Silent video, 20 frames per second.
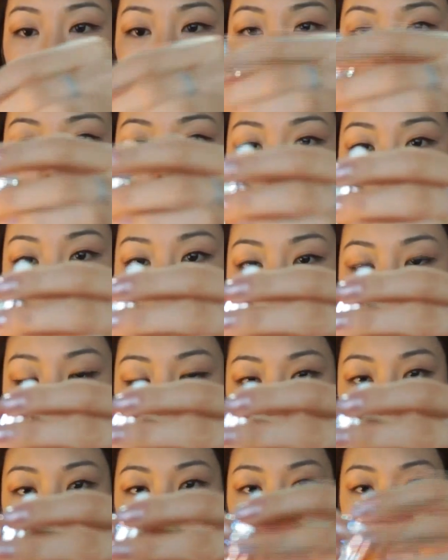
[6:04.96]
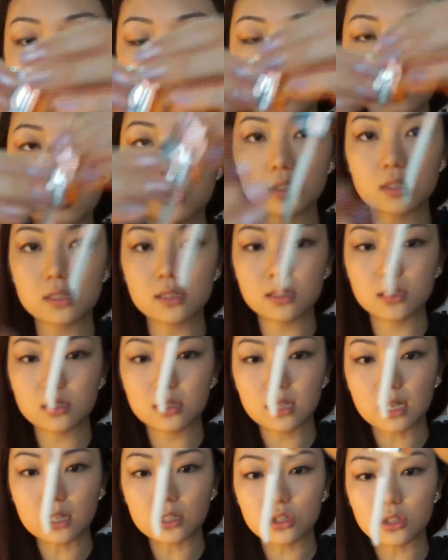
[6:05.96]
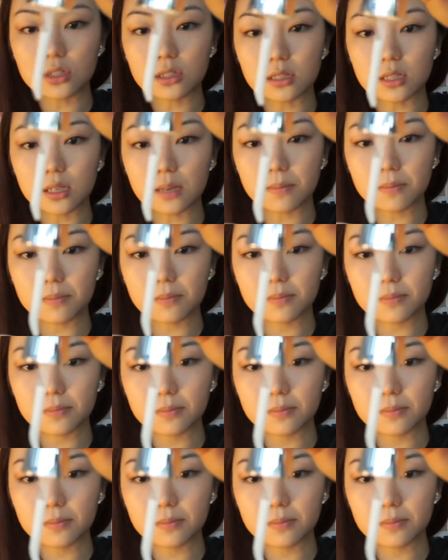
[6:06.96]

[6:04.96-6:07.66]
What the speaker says: So as long as you don't touch the tip.